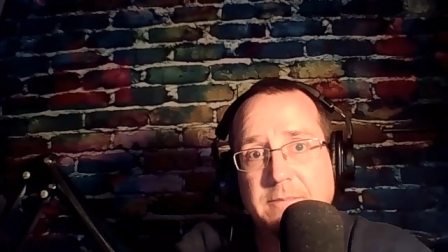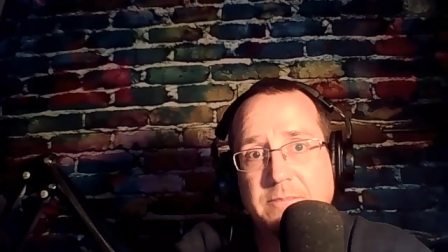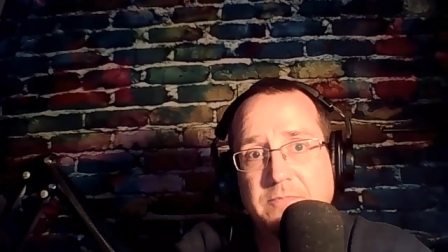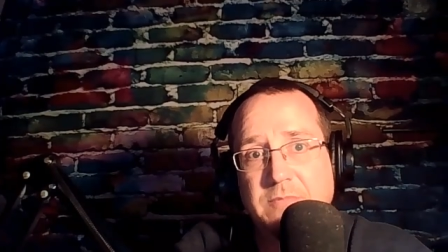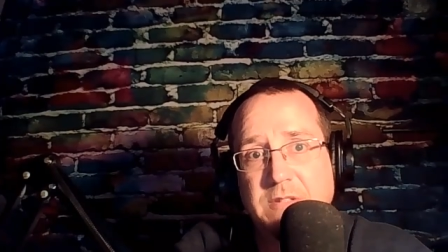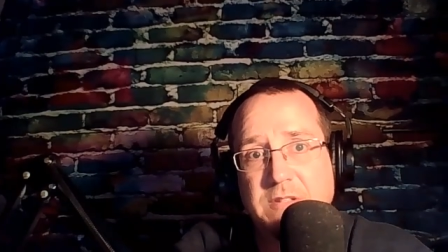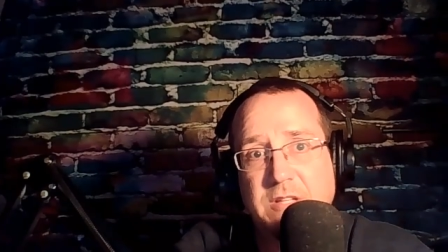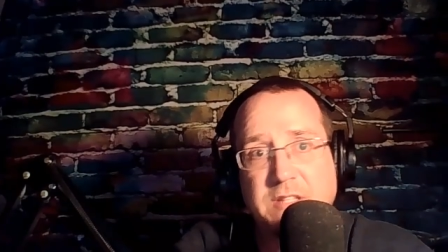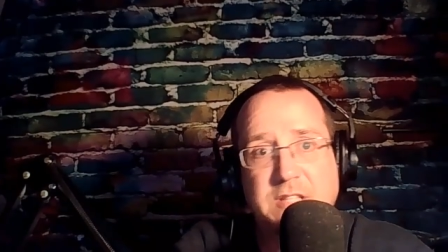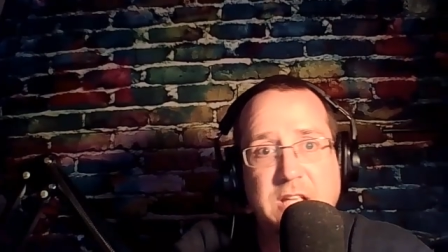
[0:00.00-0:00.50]
He
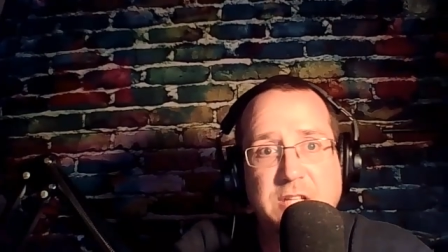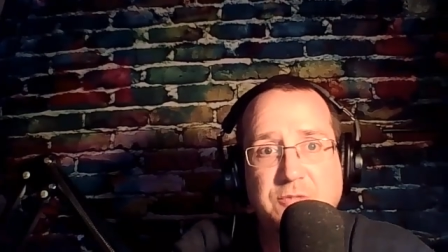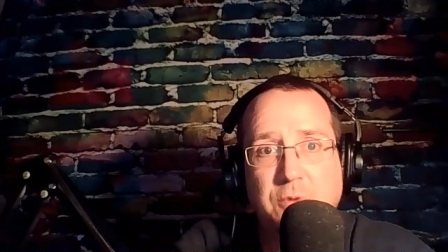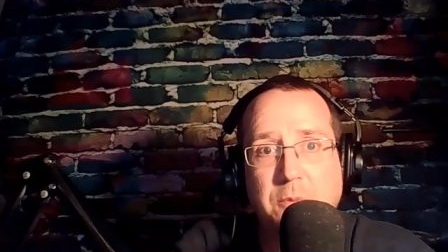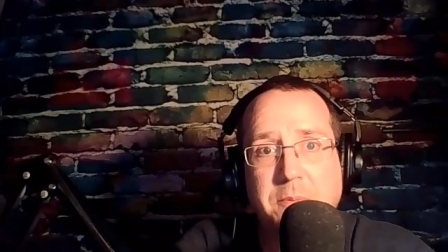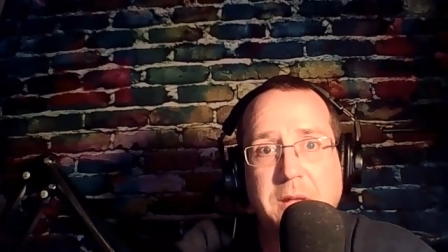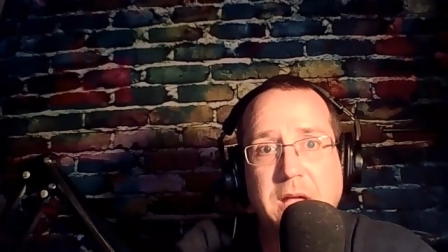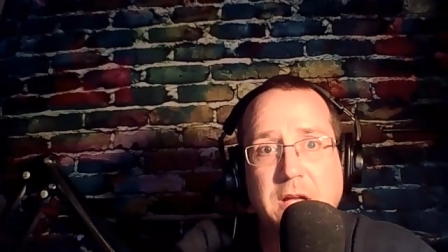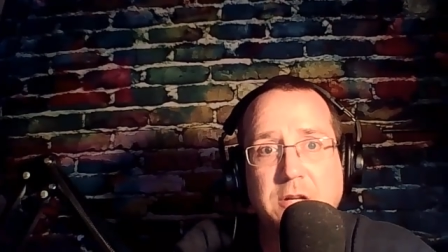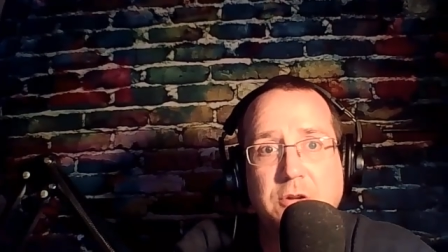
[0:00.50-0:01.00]
says this will
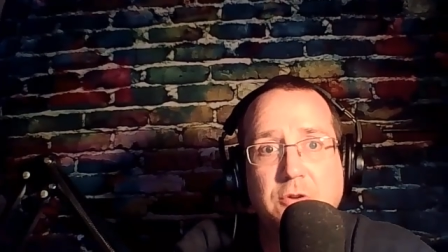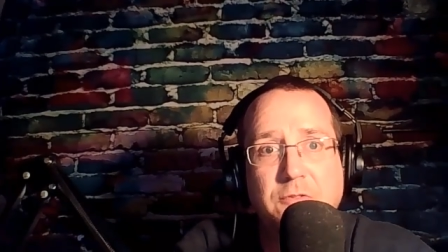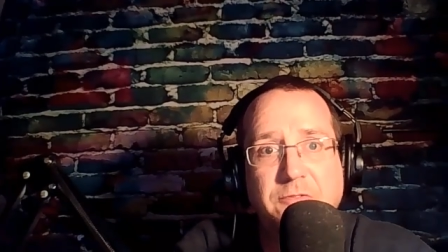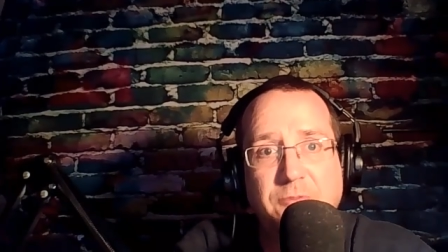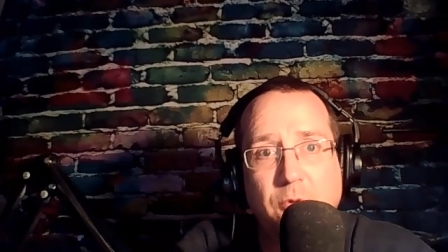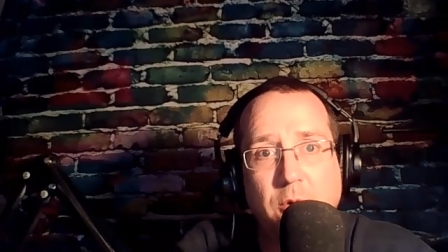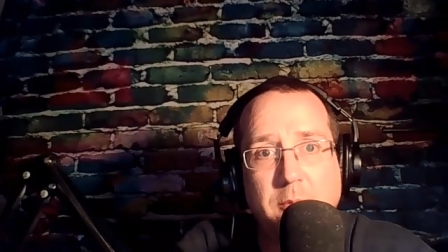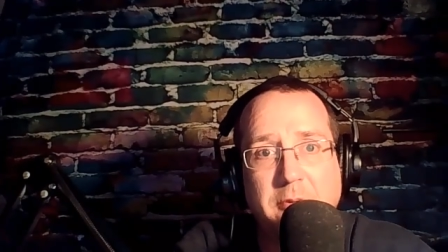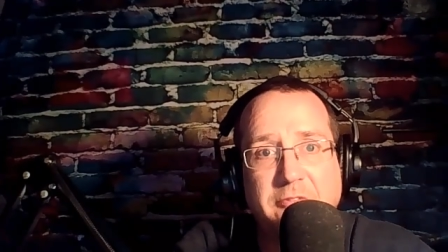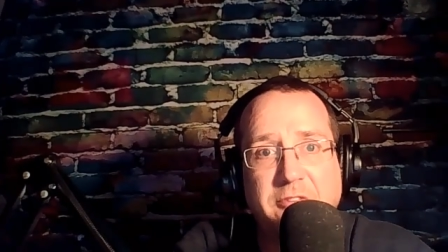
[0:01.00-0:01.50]
be a new
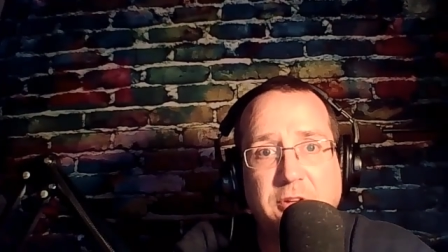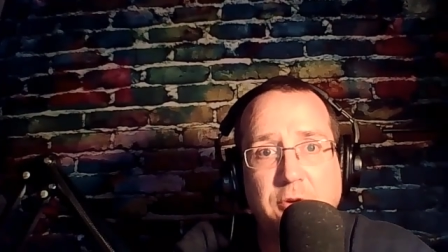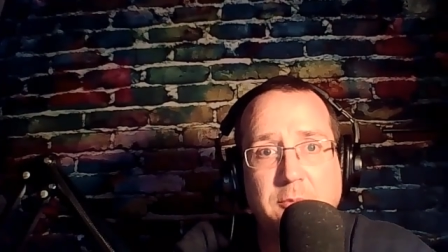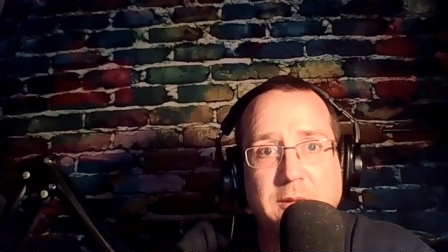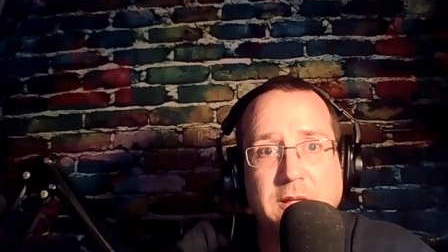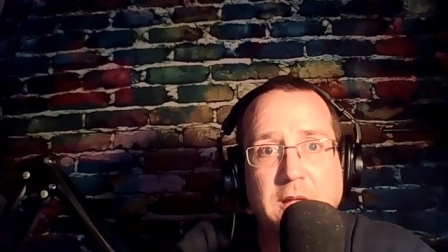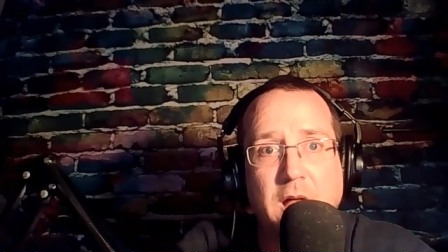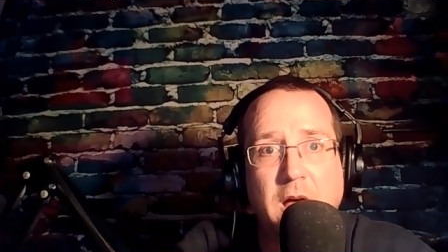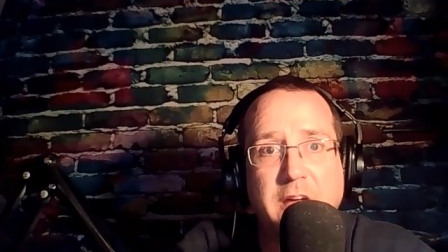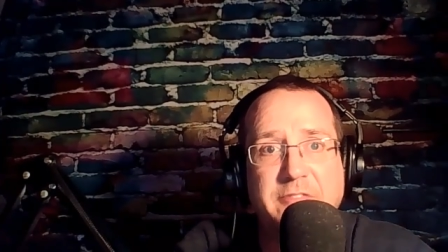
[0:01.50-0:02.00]
form of human
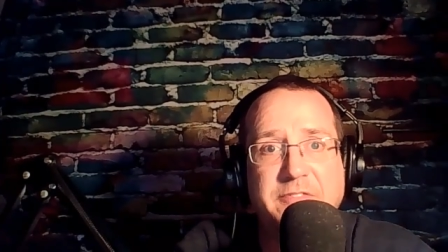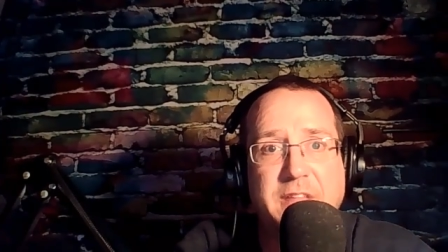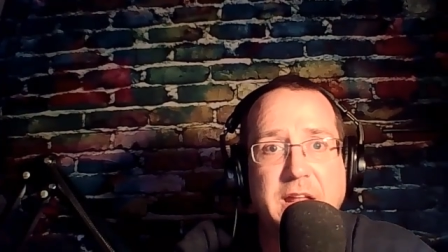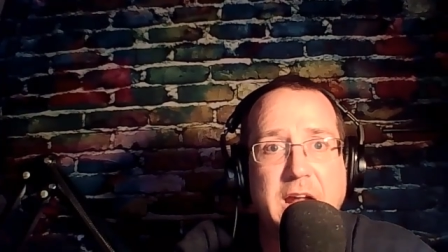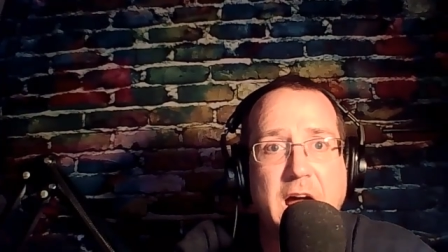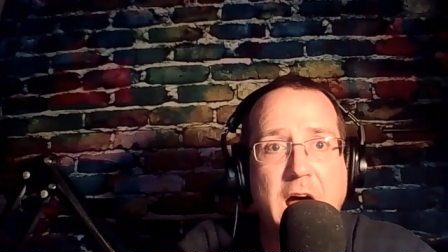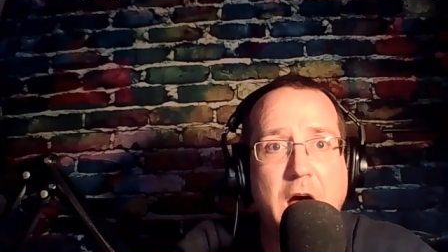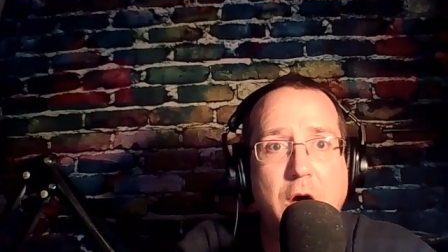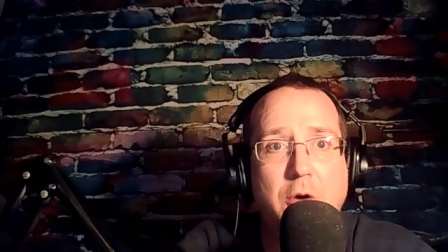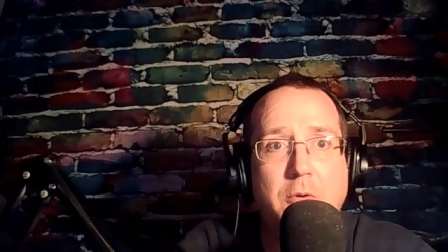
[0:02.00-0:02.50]
life that
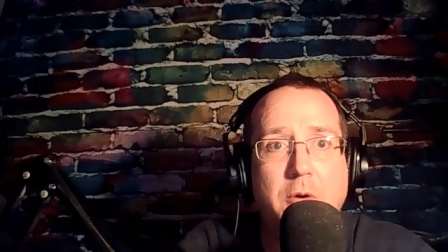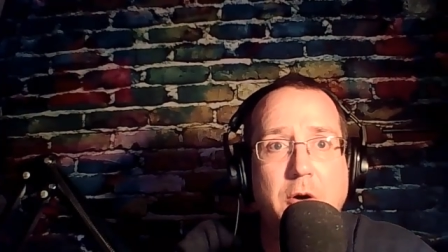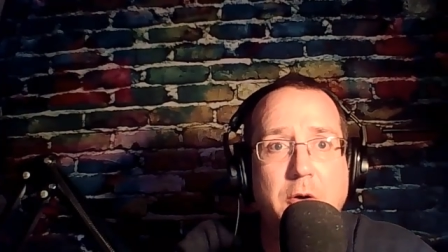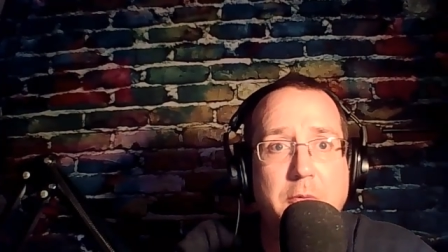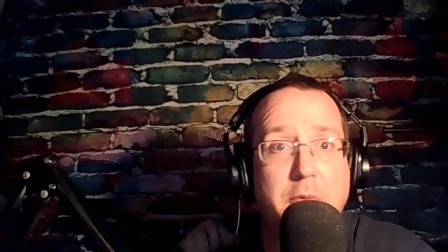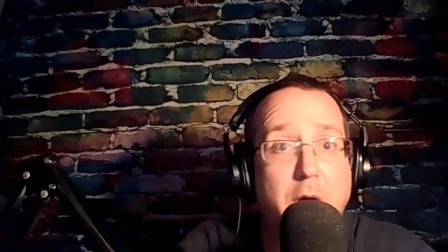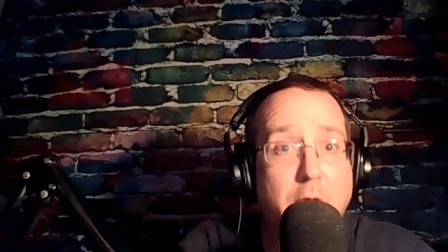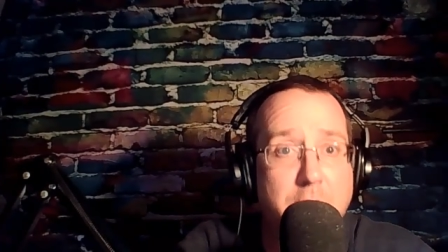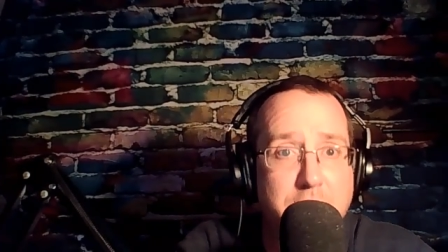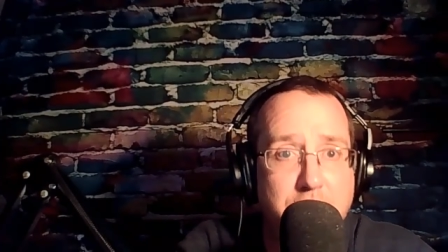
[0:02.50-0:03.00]
out, or
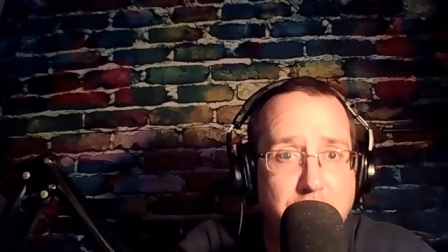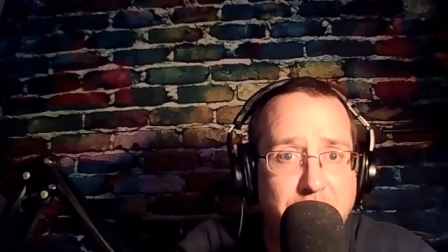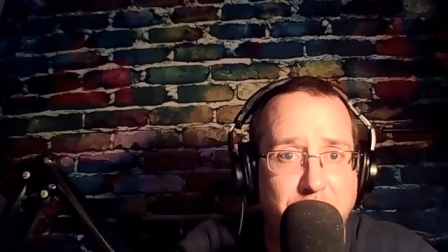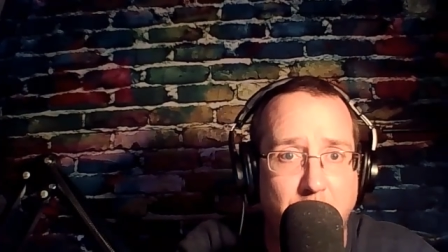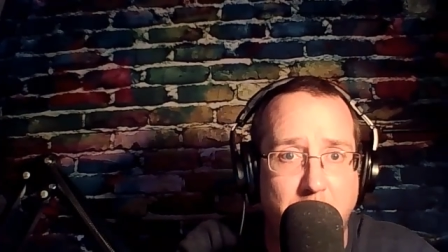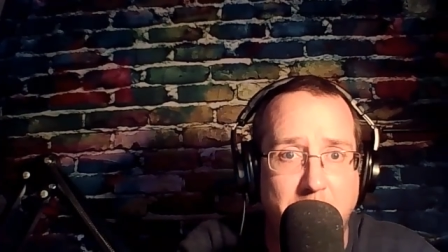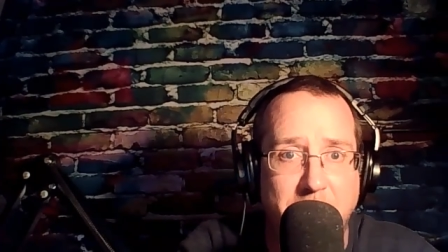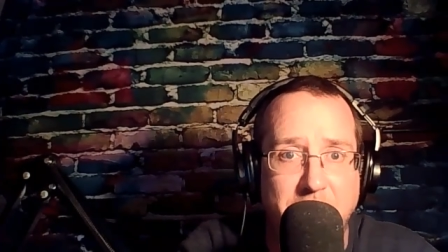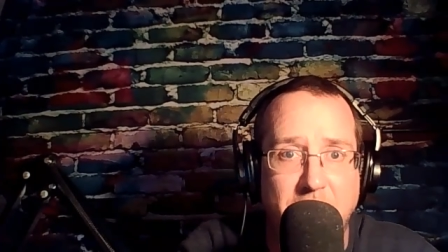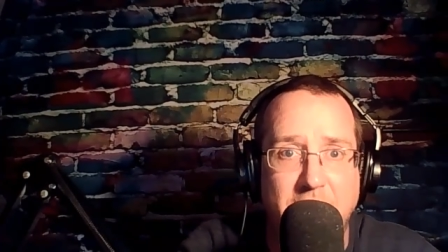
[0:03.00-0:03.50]
a new form
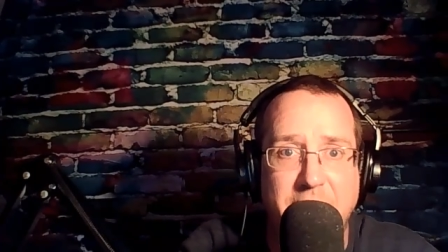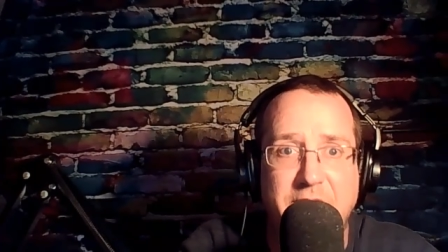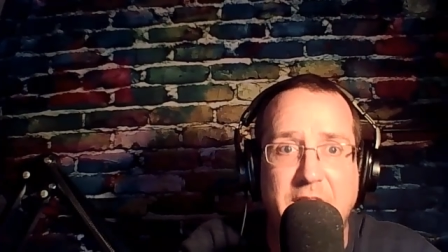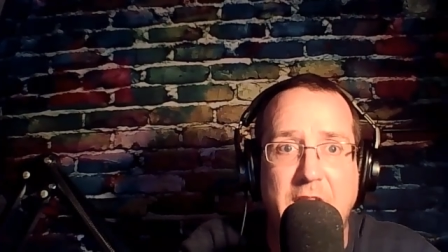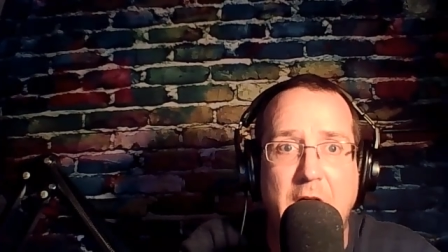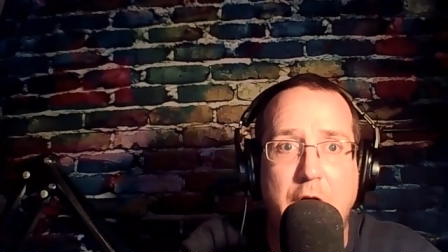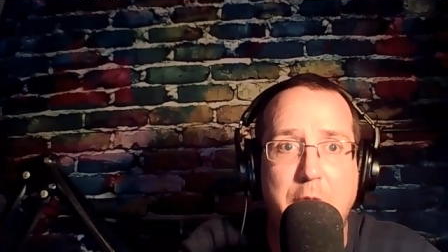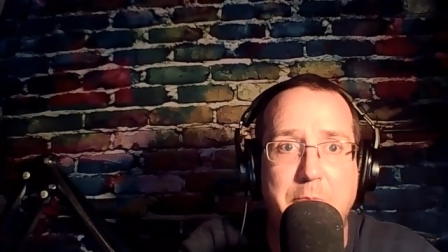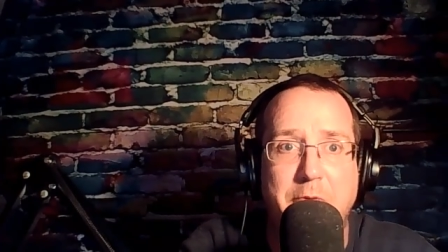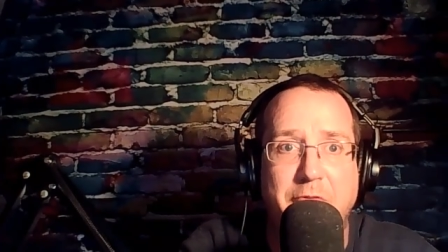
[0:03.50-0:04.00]
of life that
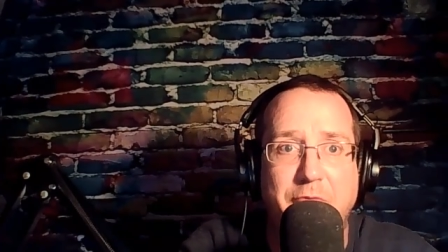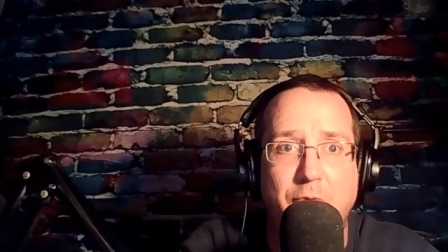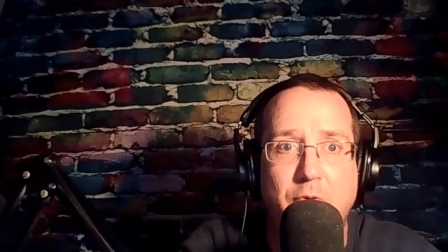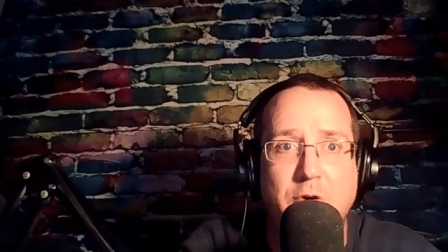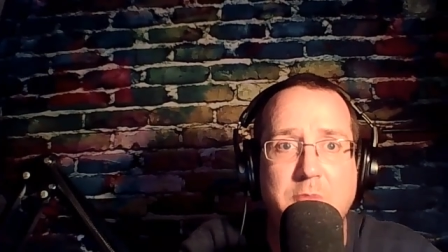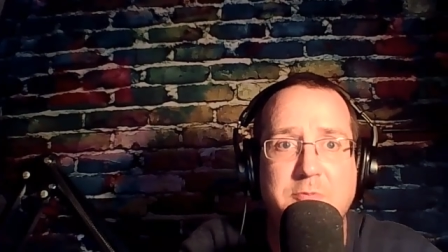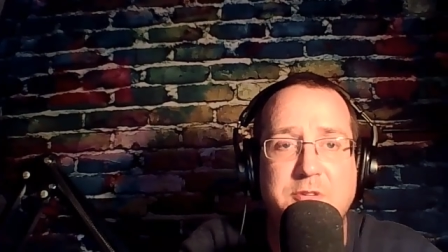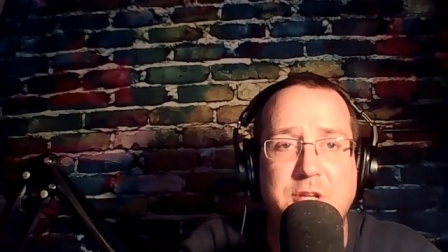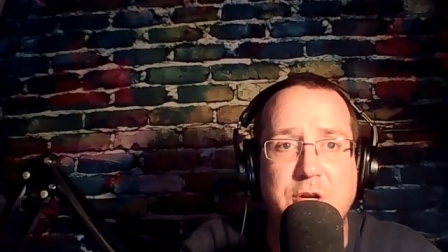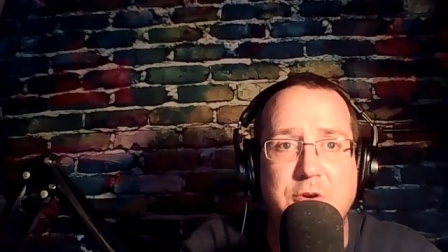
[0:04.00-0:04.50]

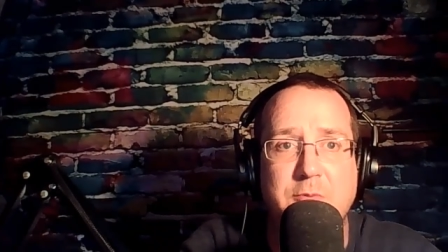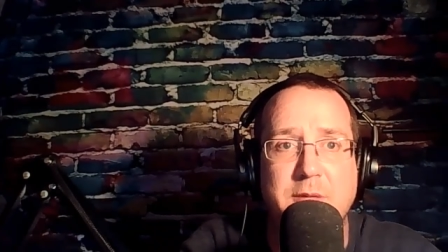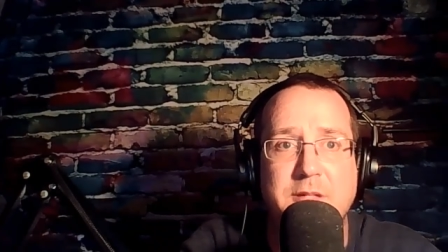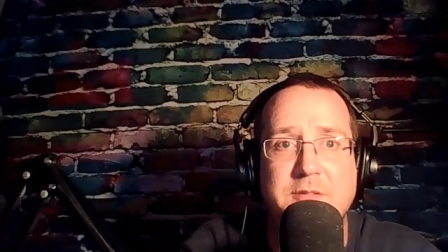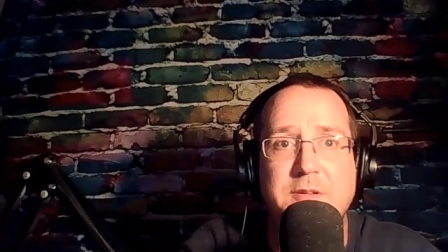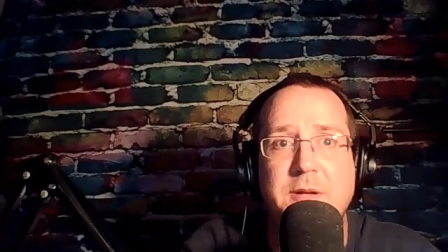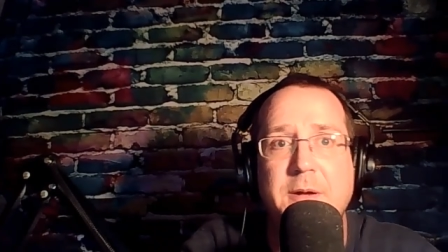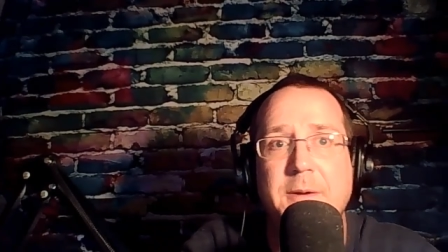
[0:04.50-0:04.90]
outperforms humans.